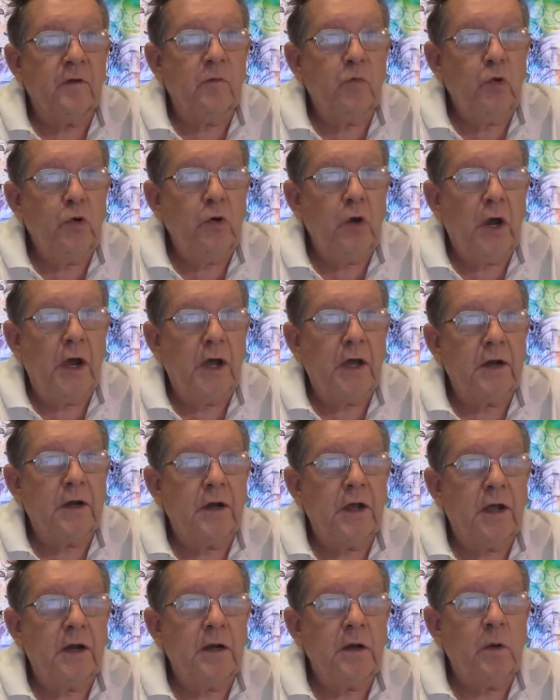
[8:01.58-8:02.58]
from
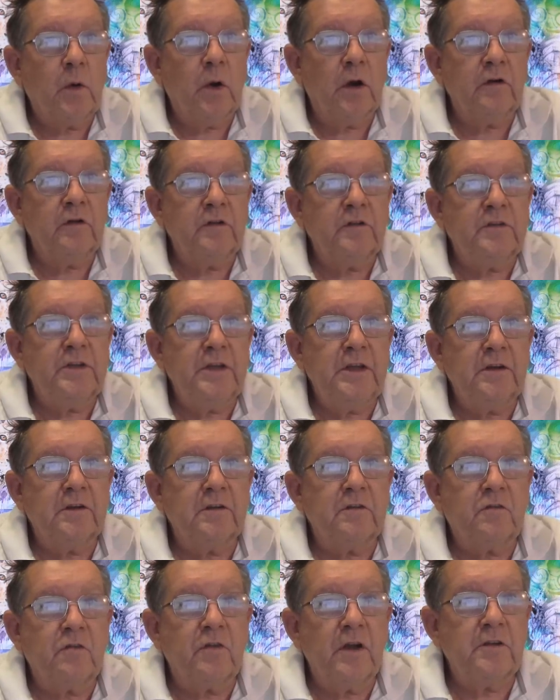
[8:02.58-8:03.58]
Wuhan and quarantined
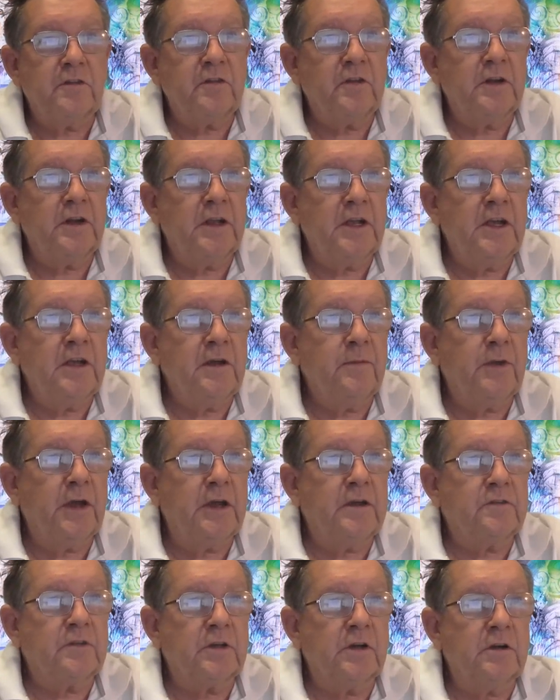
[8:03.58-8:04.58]
at Trenton Air
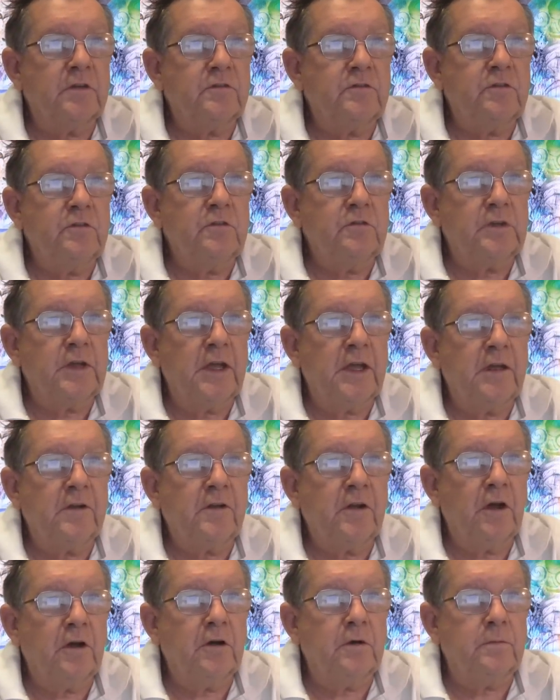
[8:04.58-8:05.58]
Base are due to
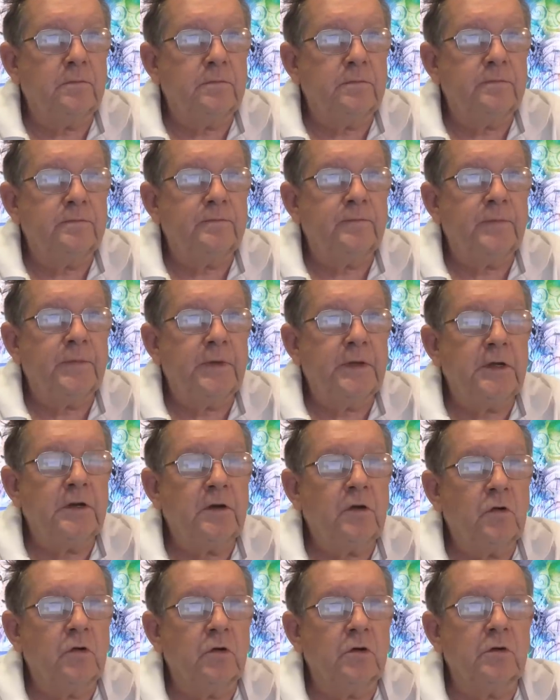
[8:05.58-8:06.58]
head home.
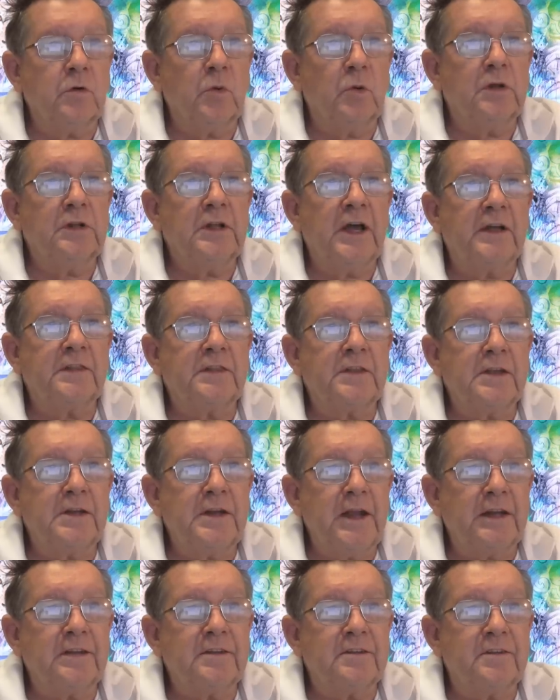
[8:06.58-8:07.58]
In Cornwall, at the
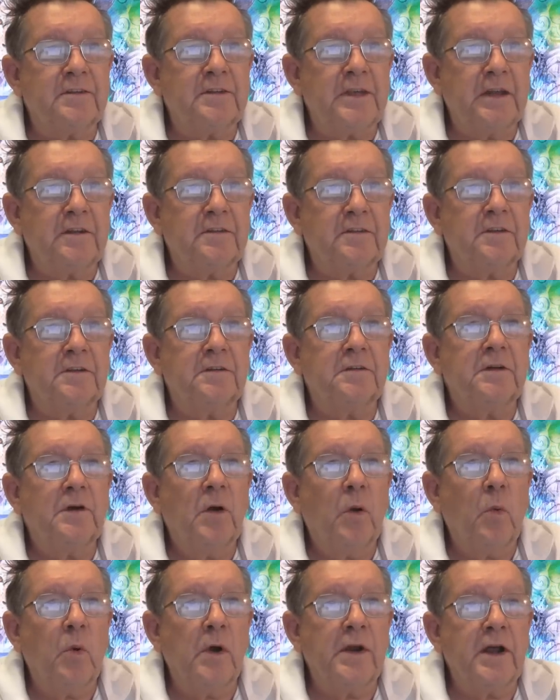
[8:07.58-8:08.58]
Nats Centre,
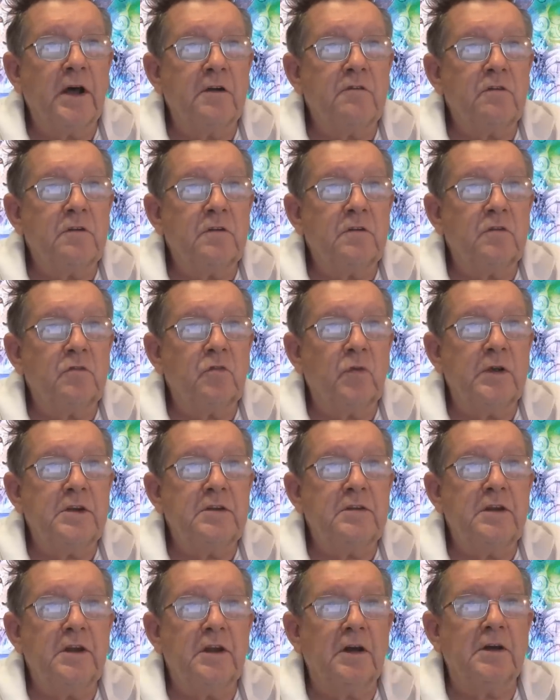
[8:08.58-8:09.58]

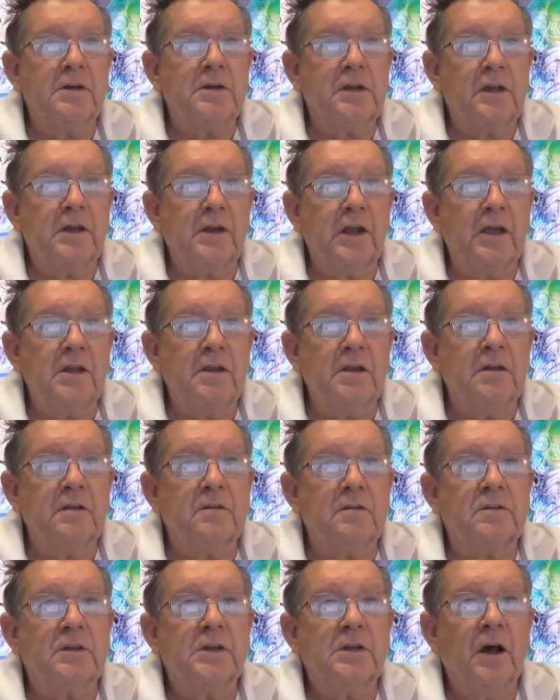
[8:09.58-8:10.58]
129
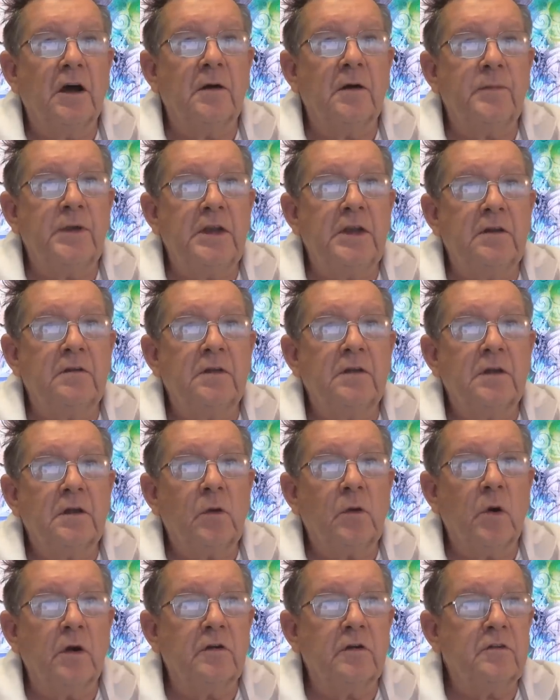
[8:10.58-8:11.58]
Canadians are being
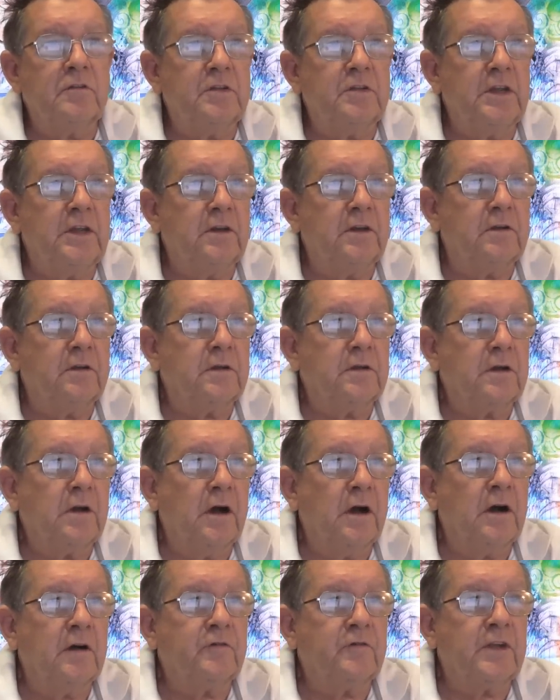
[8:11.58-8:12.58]
quarantined
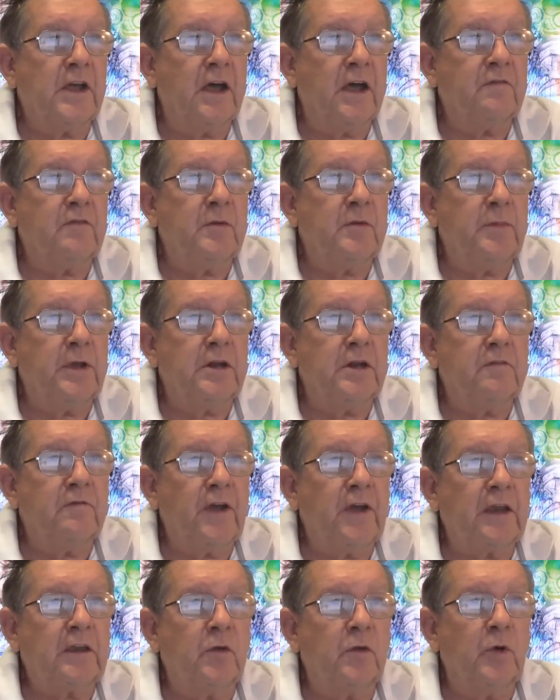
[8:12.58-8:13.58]
after having been
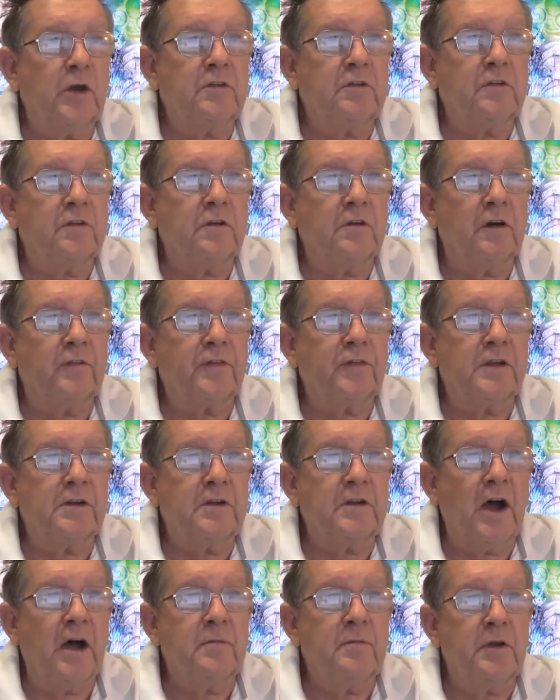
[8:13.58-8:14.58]
evacuated off the
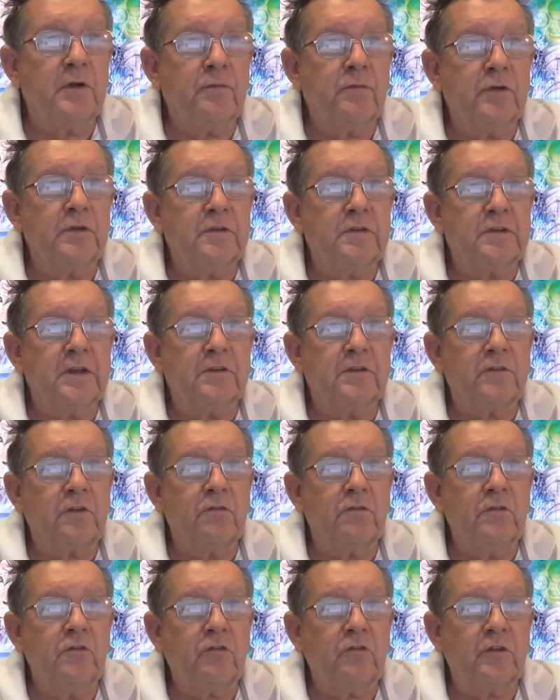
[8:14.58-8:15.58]
Diamond Princess
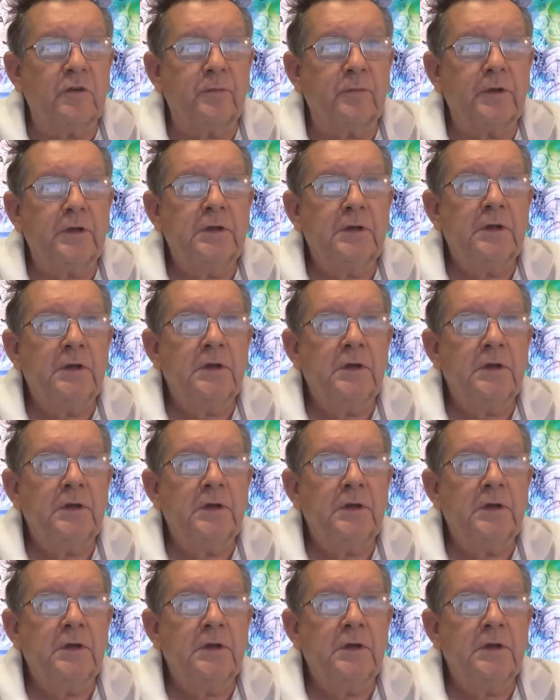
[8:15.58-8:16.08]
cruise ship.